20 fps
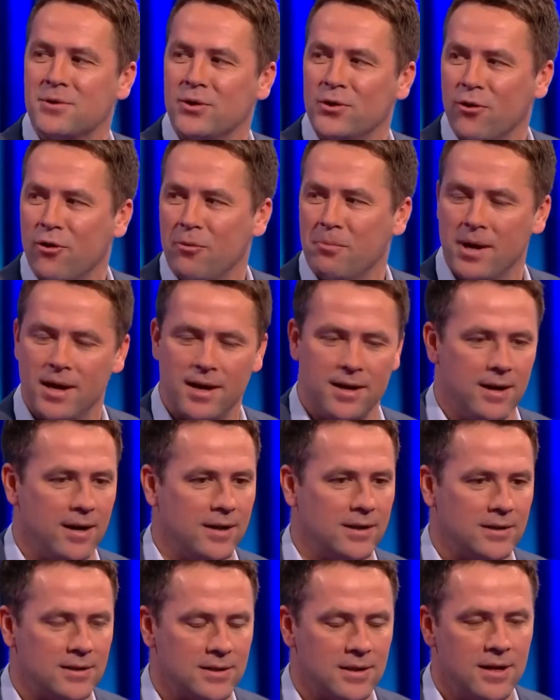on European
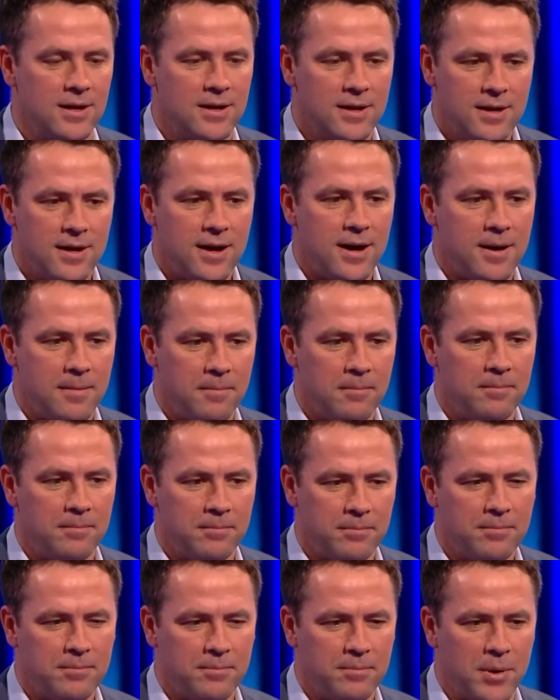nights.
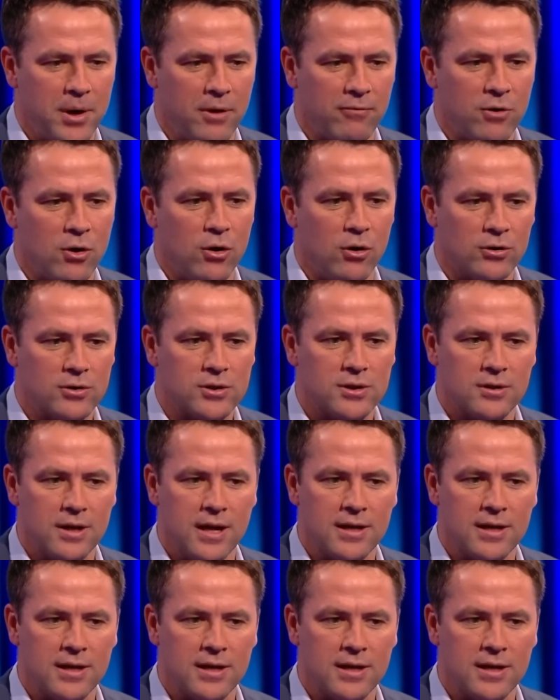But, of course,